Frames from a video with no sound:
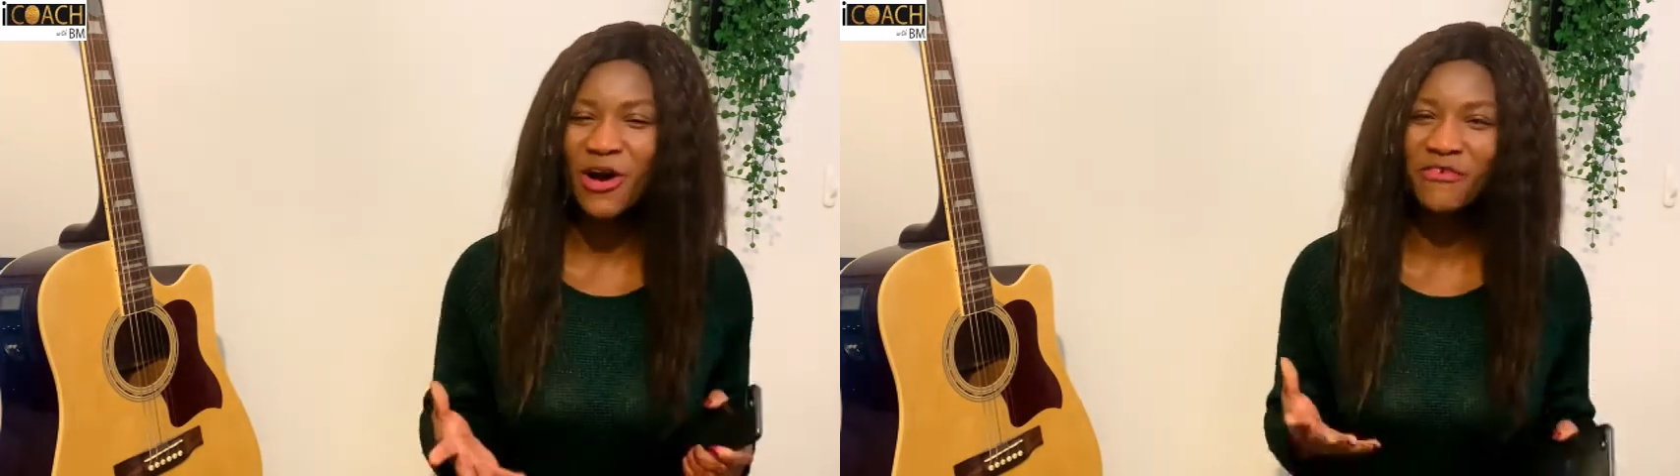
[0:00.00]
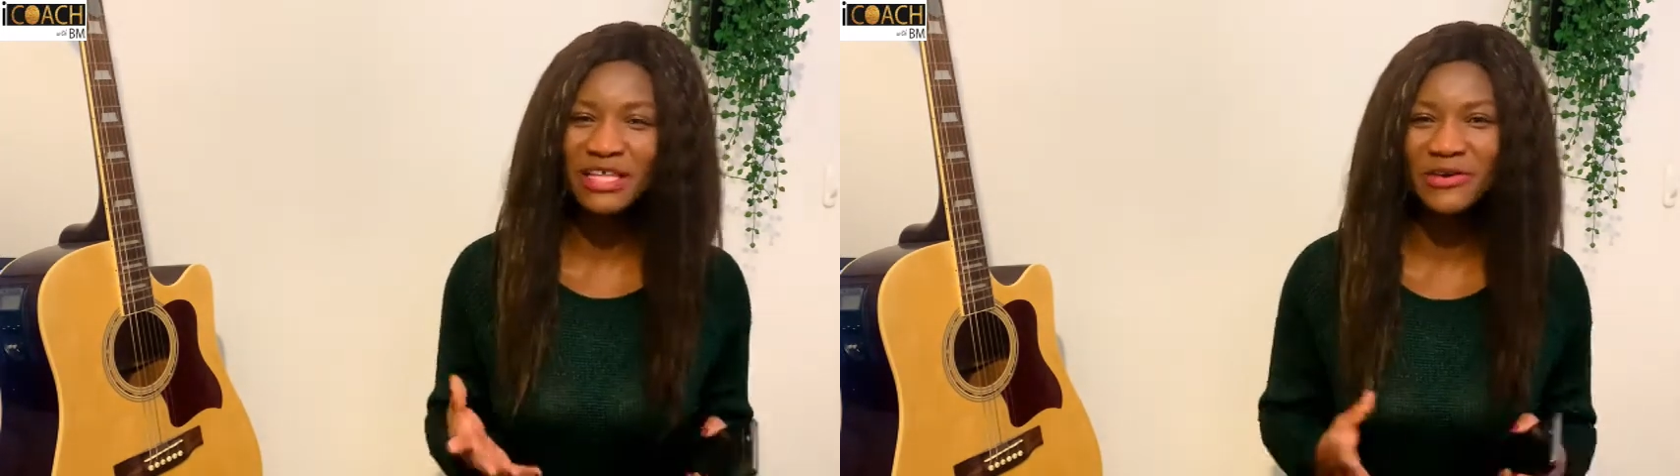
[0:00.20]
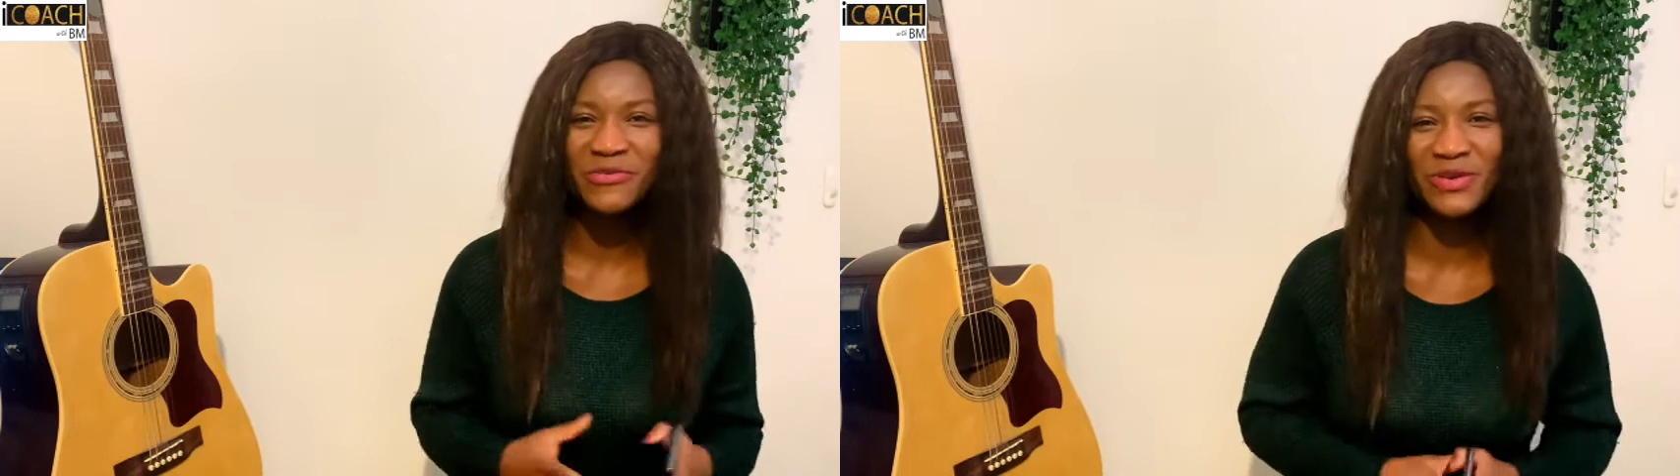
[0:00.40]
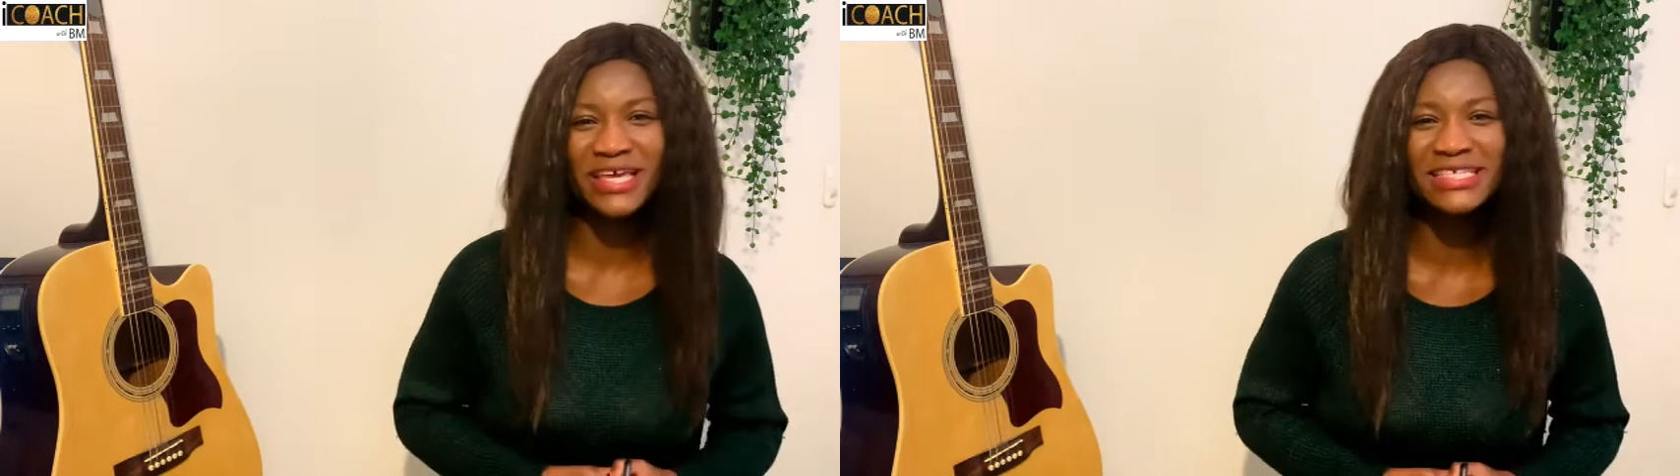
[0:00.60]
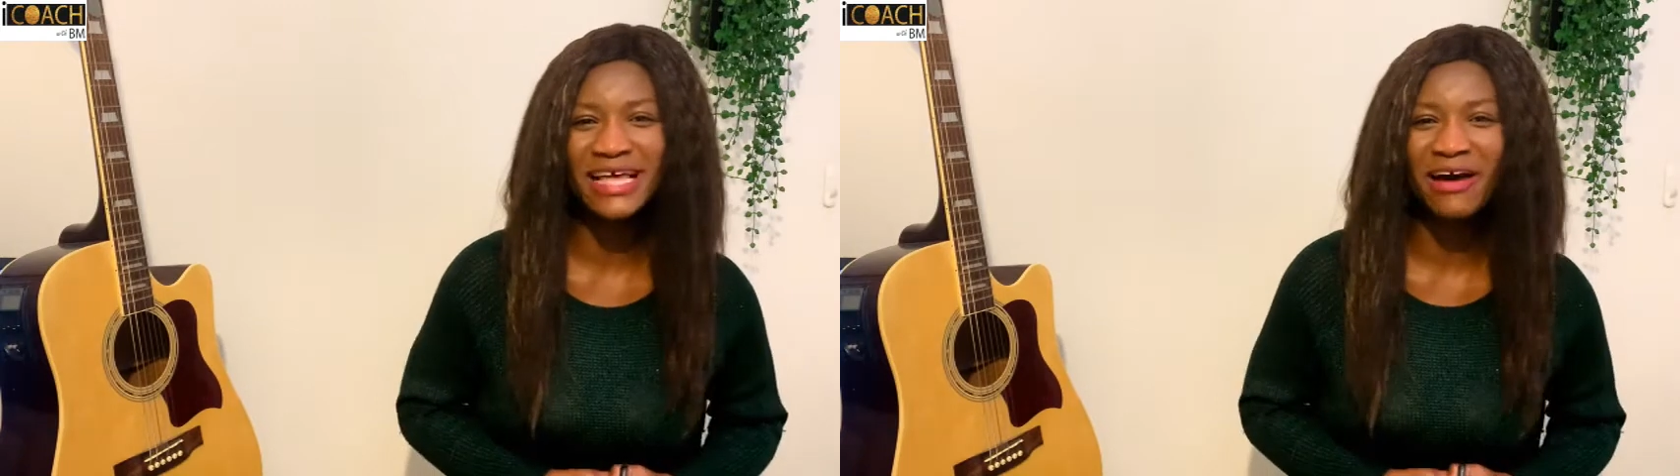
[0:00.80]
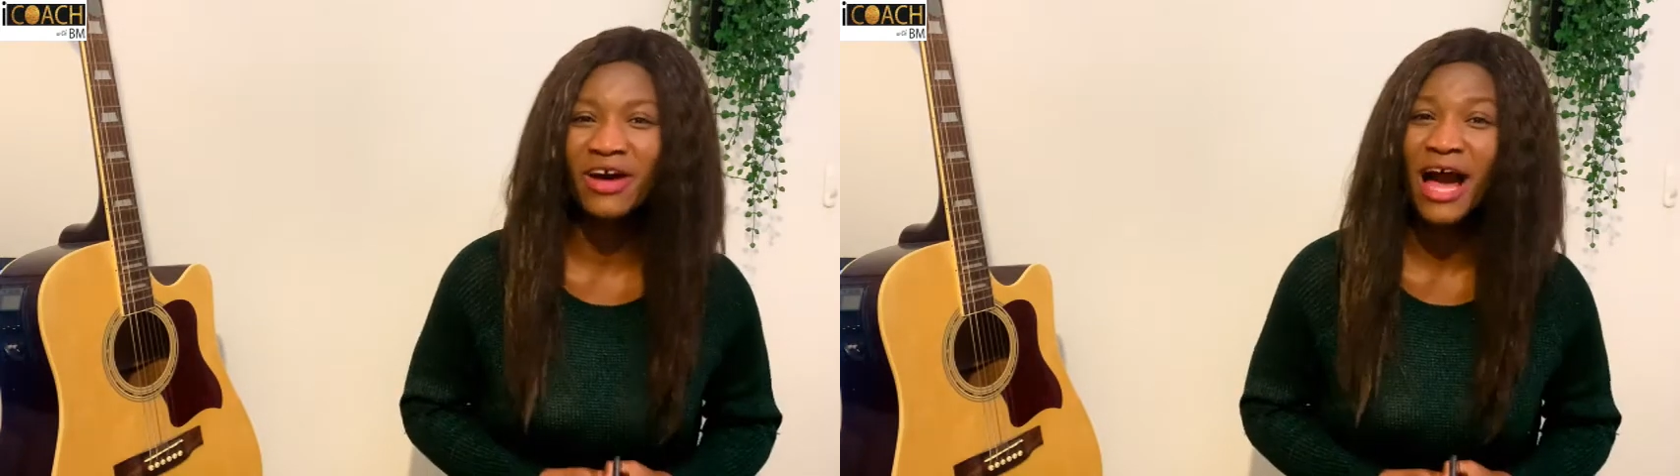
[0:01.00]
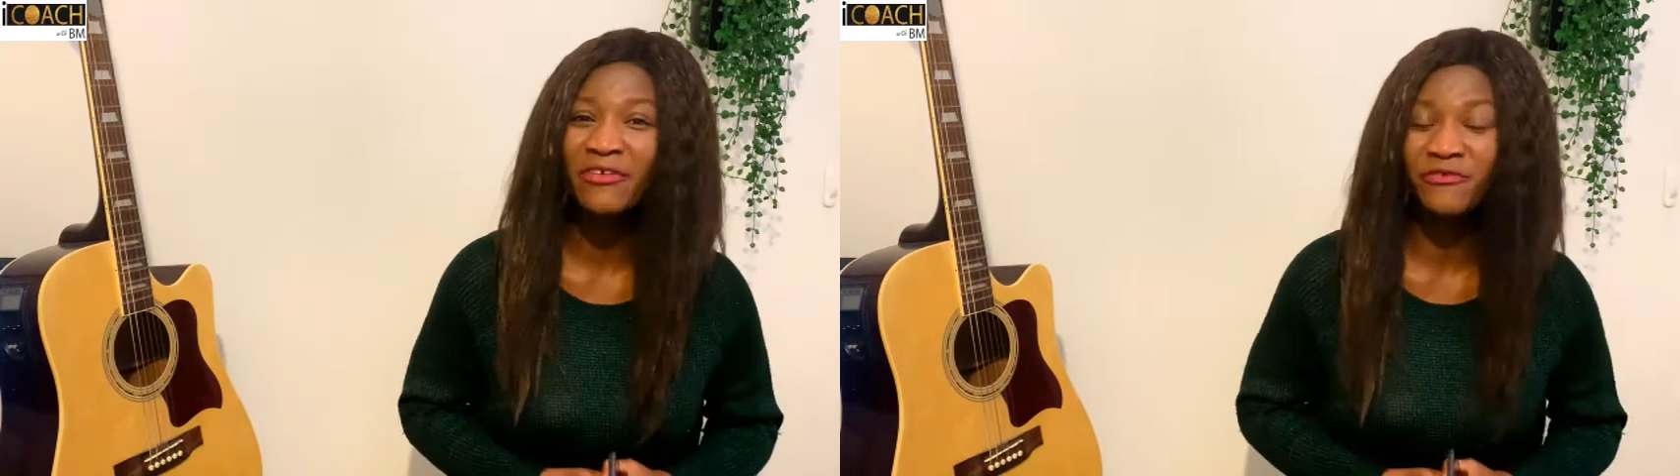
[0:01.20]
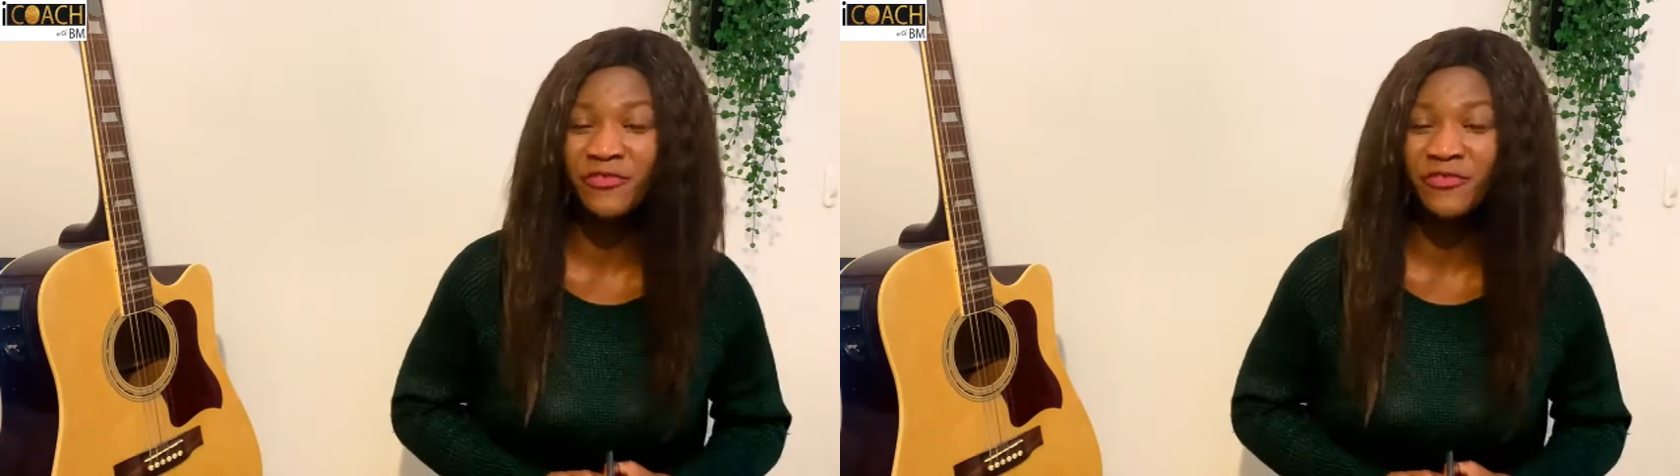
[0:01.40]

over the weeks I've had